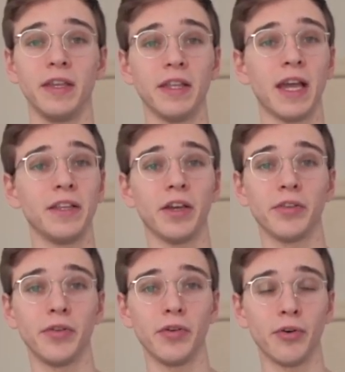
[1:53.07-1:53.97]
in any
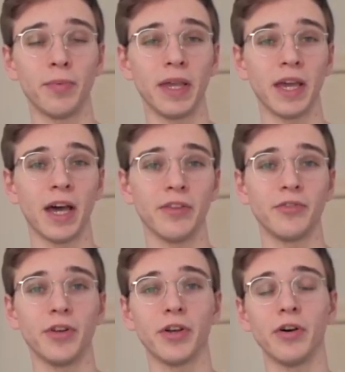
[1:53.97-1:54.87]
other European
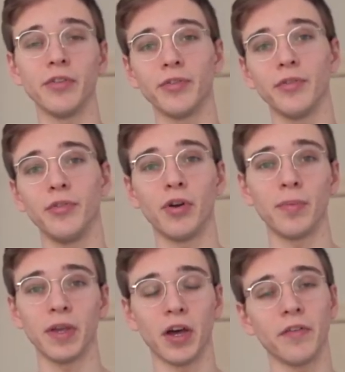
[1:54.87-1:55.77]
country called
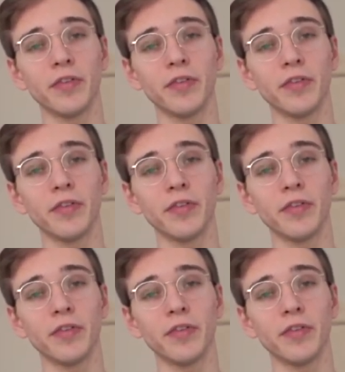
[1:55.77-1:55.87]
European Coffee